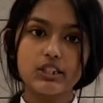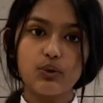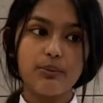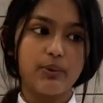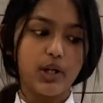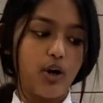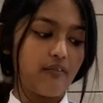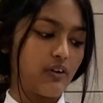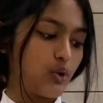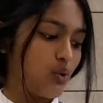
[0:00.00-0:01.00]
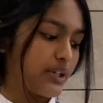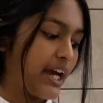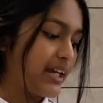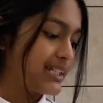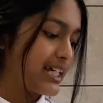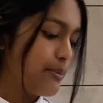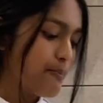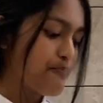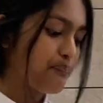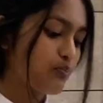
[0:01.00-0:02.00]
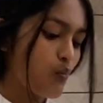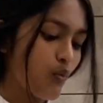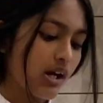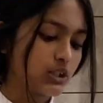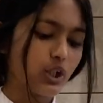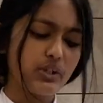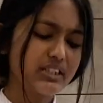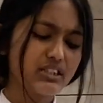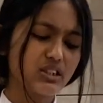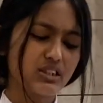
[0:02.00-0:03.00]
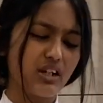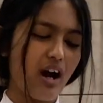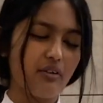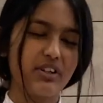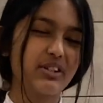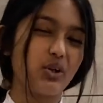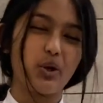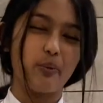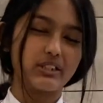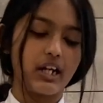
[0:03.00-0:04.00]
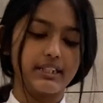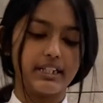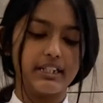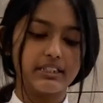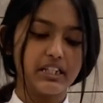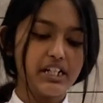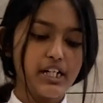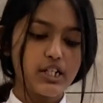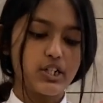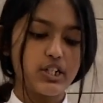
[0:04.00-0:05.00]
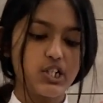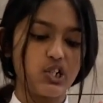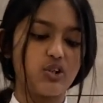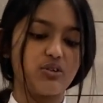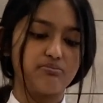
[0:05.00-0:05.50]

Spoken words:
you want to bring over your cake tin. So this is just, I really don't know what size it is, just your